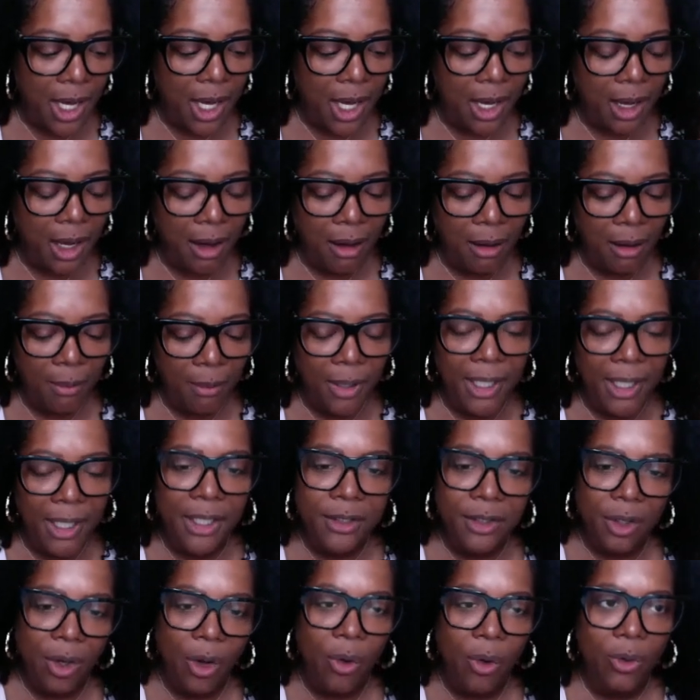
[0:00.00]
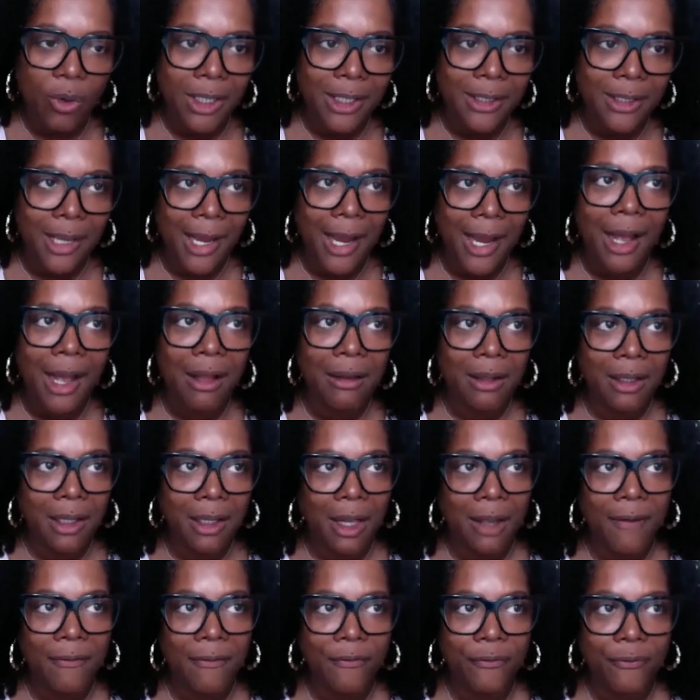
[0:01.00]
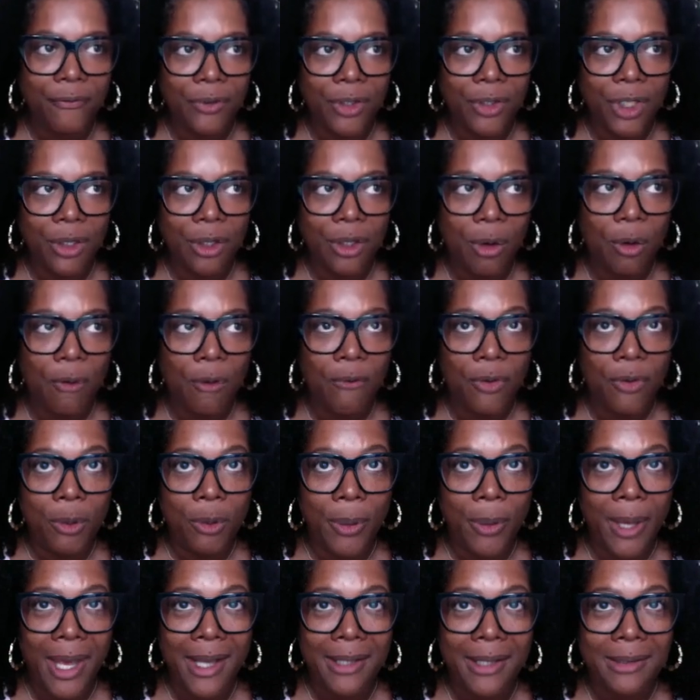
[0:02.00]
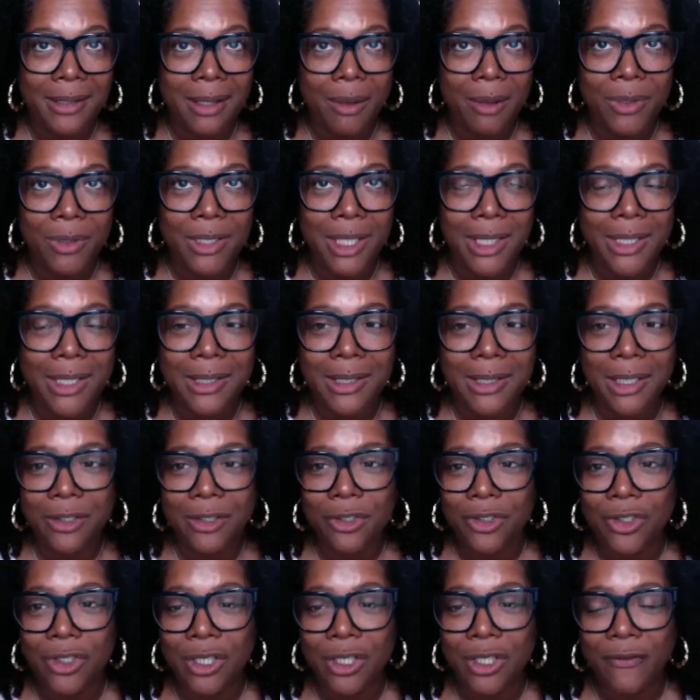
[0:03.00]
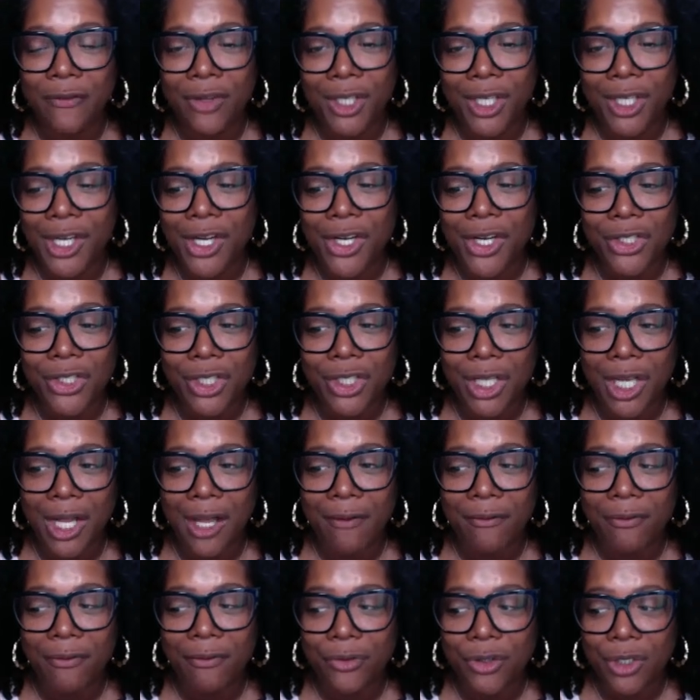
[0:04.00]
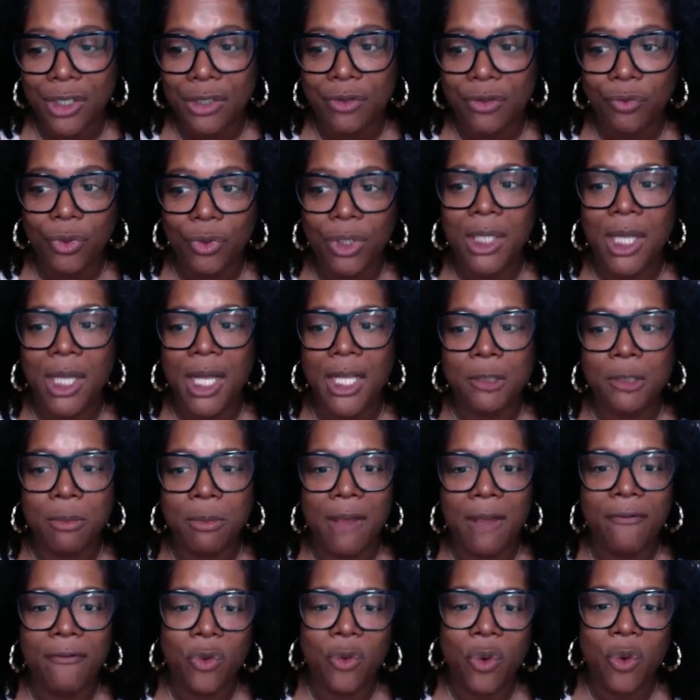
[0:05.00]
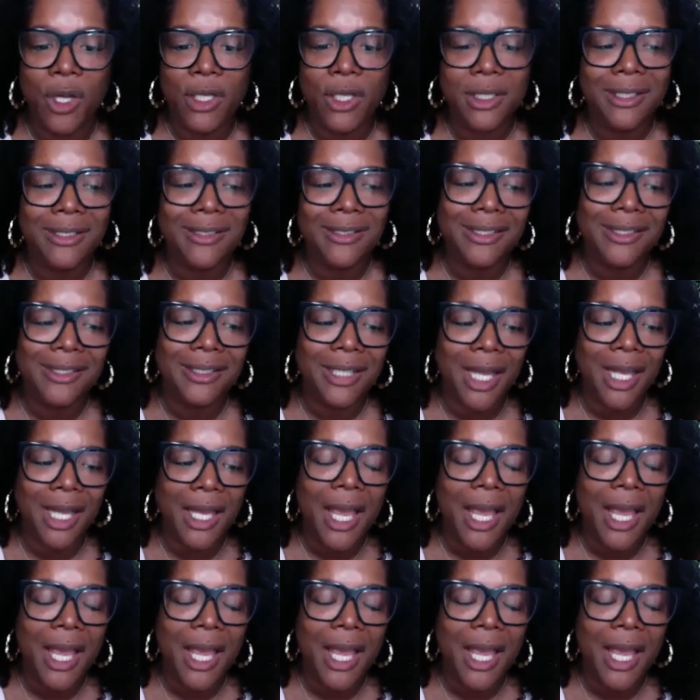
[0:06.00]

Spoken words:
And it's only now that I've, you know, over the past, I would say 6 or 7 years, that I've just realized my voice. It's just like,